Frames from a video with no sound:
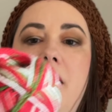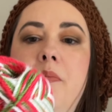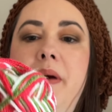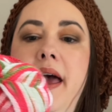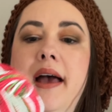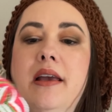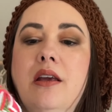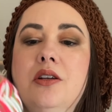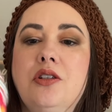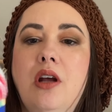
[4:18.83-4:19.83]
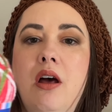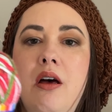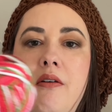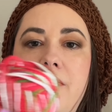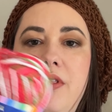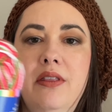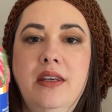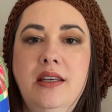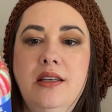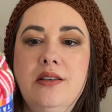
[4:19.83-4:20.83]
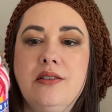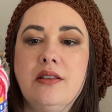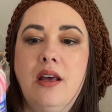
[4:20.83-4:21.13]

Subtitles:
a package of these,